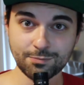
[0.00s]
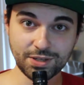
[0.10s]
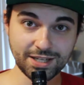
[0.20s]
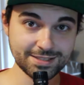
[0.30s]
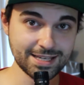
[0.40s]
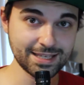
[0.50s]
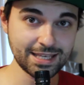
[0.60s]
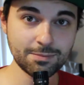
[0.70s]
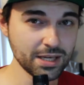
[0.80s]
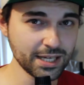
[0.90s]
because I
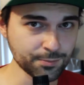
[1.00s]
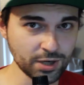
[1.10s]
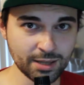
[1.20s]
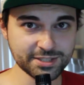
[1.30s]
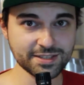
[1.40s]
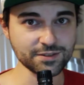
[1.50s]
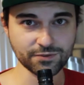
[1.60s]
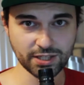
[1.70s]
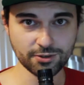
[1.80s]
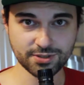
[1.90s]
keep making promises of
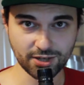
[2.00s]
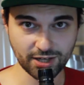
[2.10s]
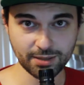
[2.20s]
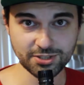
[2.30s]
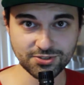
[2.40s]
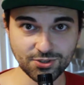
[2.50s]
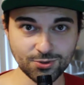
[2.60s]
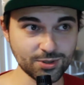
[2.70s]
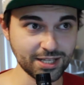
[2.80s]
videos that are coming soon,